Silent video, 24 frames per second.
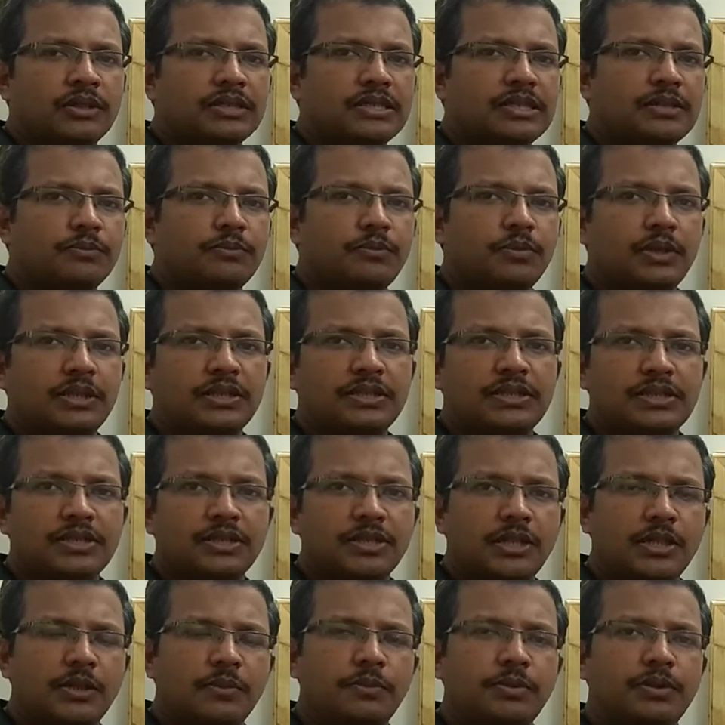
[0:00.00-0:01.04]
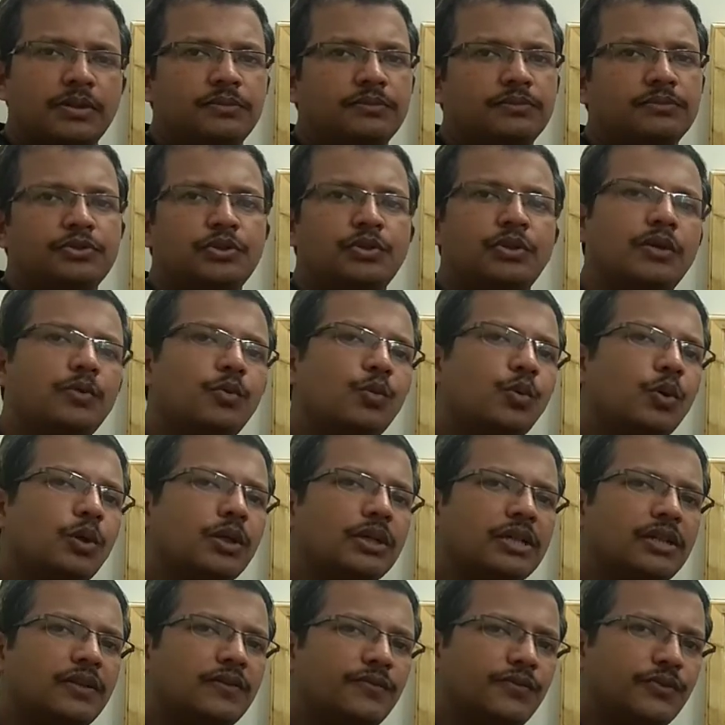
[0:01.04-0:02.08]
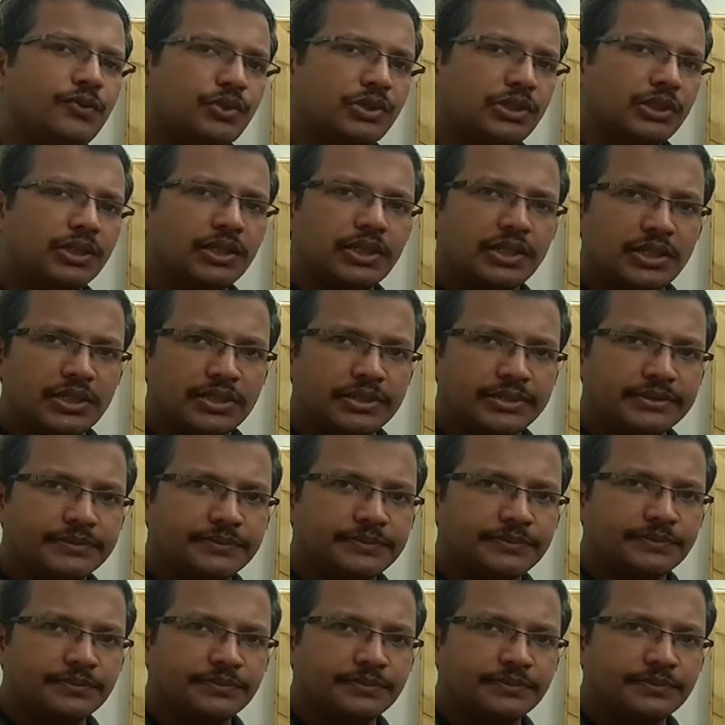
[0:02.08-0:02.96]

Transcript: step by step to avoid confusion later.